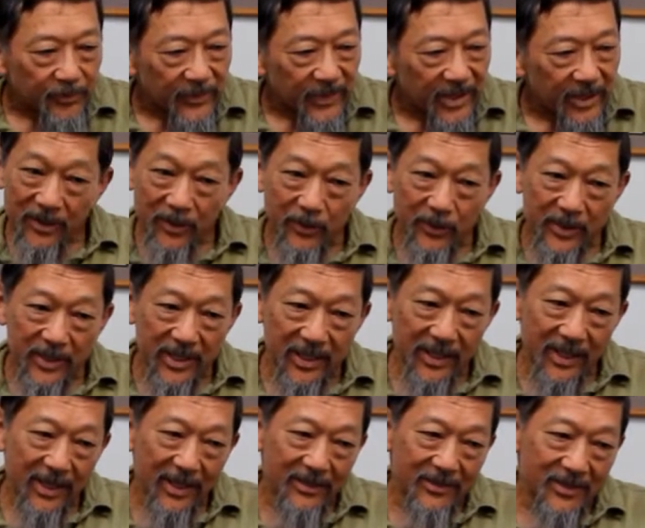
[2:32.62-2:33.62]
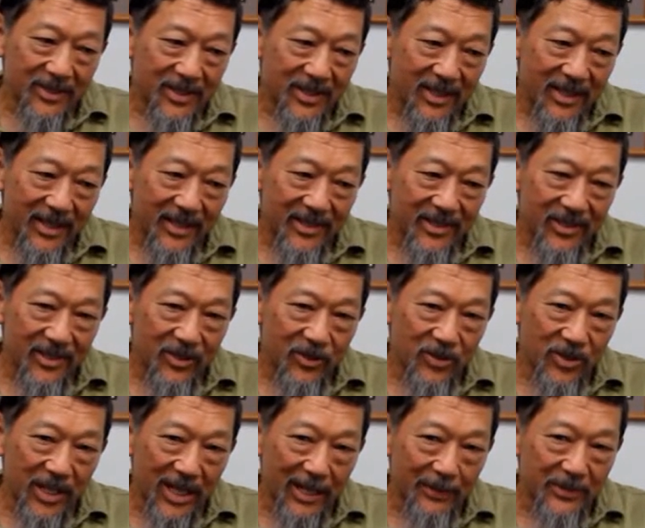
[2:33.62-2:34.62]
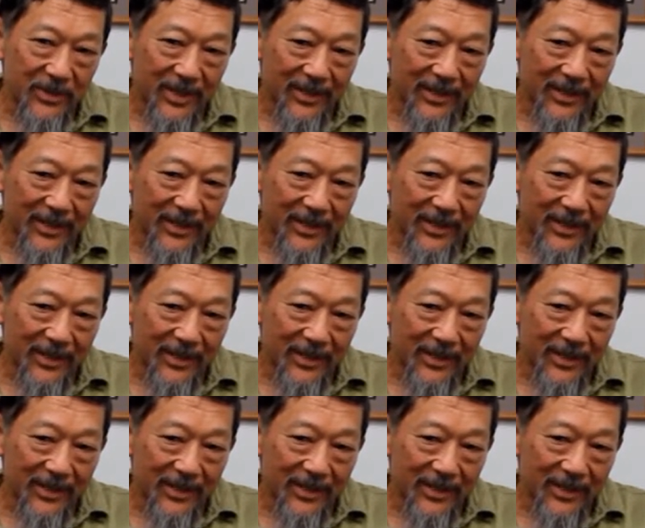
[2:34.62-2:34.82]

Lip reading: that there was a lot of signs, no Japs